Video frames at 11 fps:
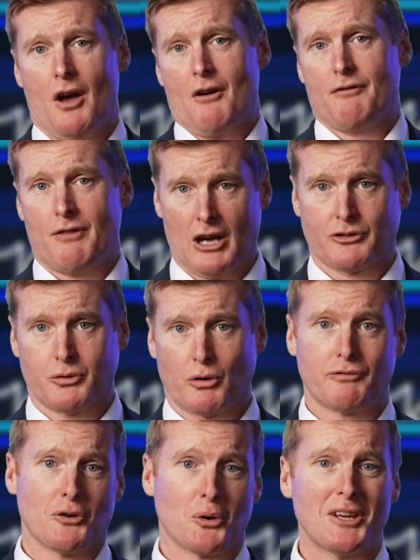Fast
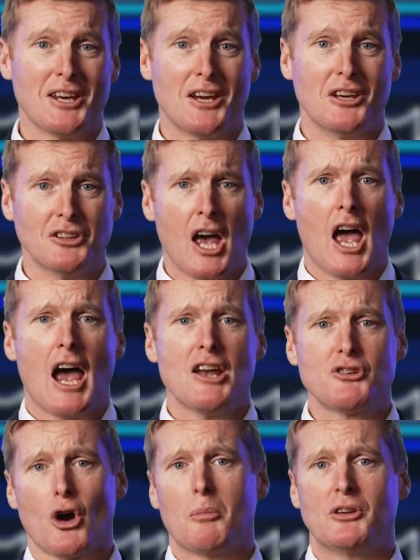forward four years, and
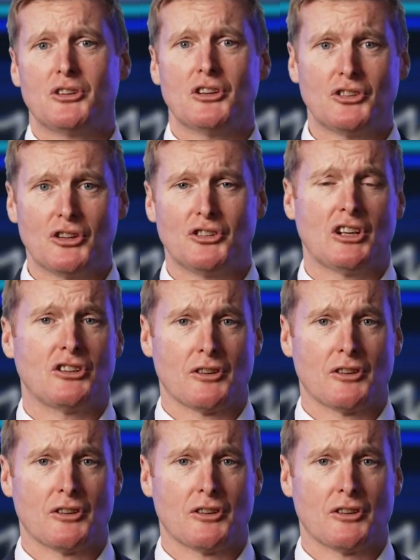Tom is insisting